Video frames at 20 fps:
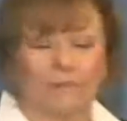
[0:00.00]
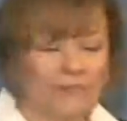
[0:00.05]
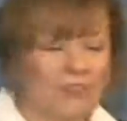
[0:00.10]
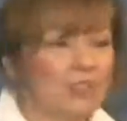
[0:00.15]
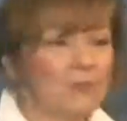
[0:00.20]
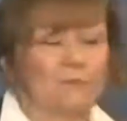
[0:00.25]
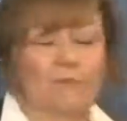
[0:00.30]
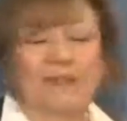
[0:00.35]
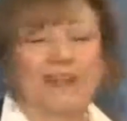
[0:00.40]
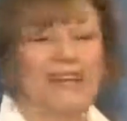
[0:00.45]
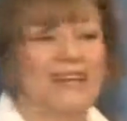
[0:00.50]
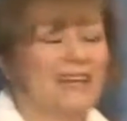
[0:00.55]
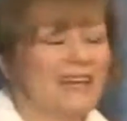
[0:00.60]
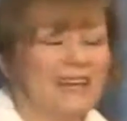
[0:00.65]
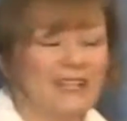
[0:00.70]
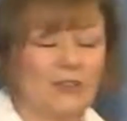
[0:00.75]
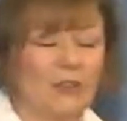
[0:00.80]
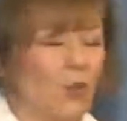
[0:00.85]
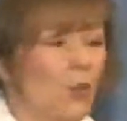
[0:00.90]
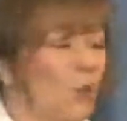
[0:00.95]
spinning in
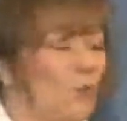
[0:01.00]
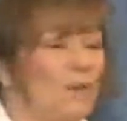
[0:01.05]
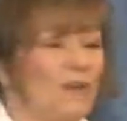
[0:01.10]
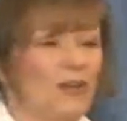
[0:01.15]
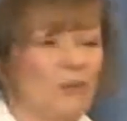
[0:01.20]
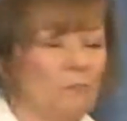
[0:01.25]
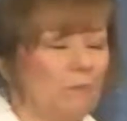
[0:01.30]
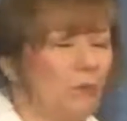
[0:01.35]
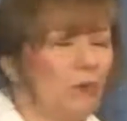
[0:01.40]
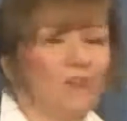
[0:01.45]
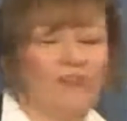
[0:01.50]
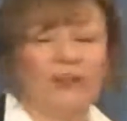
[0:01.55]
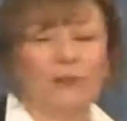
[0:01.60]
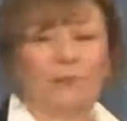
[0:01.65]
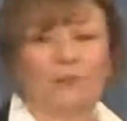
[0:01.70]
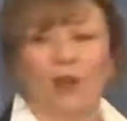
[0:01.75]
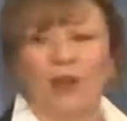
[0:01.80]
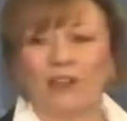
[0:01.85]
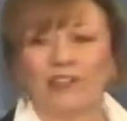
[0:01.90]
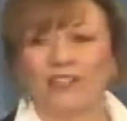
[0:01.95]
its orbit in perfect
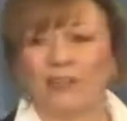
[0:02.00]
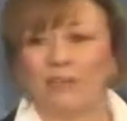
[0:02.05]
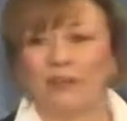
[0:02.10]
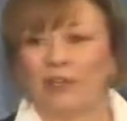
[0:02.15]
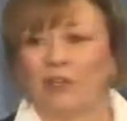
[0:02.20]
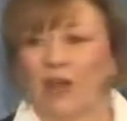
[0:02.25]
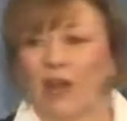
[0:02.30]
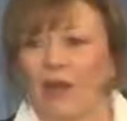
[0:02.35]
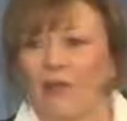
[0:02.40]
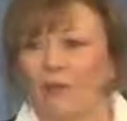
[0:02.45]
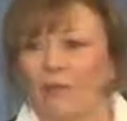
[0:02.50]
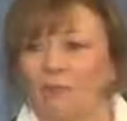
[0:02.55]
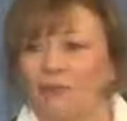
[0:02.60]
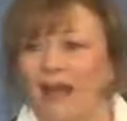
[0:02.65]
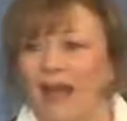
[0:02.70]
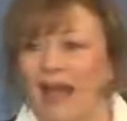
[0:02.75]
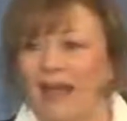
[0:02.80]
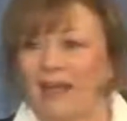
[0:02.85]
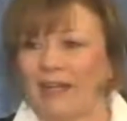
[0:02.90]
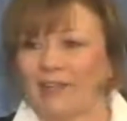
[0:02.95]
proximity to other
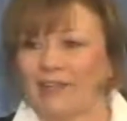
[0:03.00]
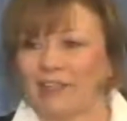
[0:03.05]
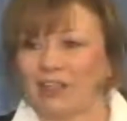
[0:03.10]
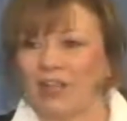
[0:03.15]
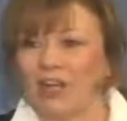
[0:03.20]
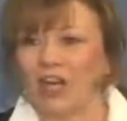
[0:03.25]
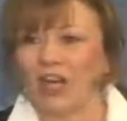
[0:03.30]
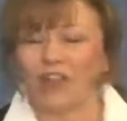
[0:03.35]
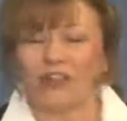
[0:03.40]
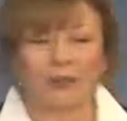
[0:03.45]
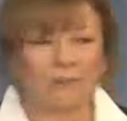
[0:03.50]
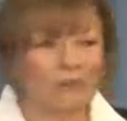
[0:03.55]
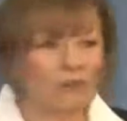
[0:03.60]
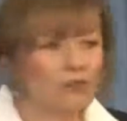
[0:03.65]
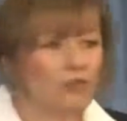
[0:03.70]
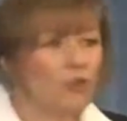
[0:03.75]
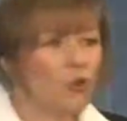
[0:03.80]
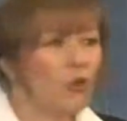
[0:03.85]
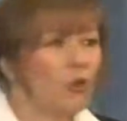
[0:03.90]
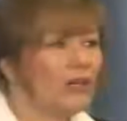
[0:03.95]
planets, the
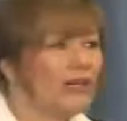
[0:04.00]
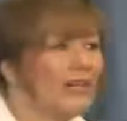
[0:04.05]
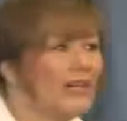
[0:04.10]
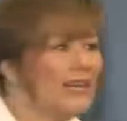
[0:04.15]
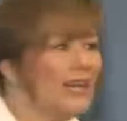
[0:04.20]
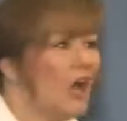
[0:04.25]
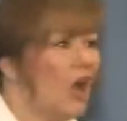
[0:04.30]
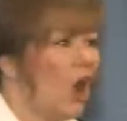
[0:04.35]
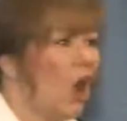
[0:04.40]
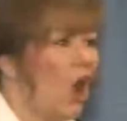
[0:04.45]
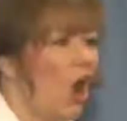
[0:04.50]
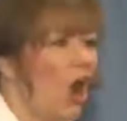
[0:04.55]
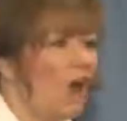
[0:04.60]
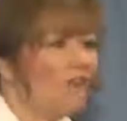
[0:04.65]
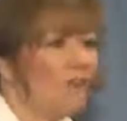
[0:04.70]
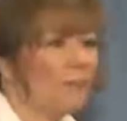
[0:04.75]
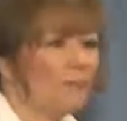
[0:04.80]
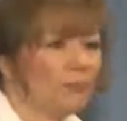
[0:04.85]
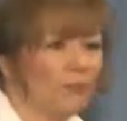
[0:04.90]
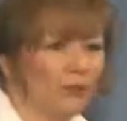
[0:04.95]
majority
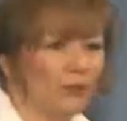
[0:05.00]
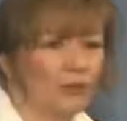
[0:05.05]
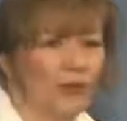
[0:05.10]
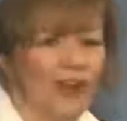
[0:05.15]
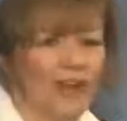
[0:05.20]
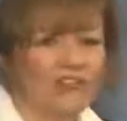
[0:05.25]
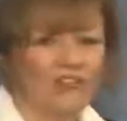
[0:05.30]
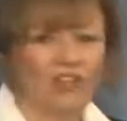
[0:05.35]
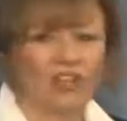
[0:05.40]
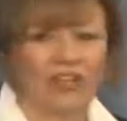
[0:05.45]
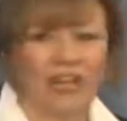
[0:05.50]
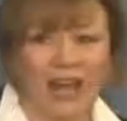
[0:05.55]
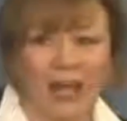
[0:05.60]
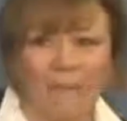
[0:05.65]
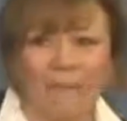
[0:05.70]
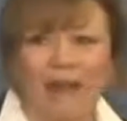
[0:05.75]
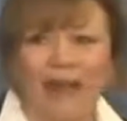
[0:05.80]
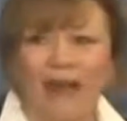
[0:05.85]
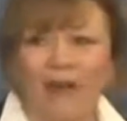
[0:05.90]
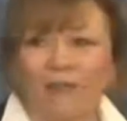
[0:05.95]
of progression
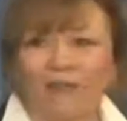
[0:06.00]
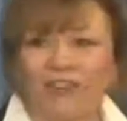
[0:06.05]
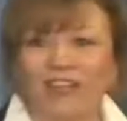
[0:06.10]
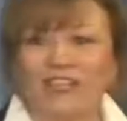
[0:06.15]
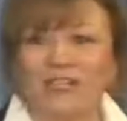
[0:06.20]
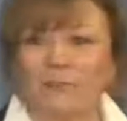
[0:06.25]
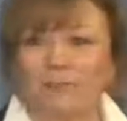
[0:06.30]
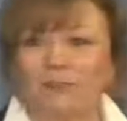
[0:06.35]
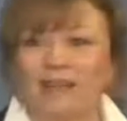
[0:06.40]
about this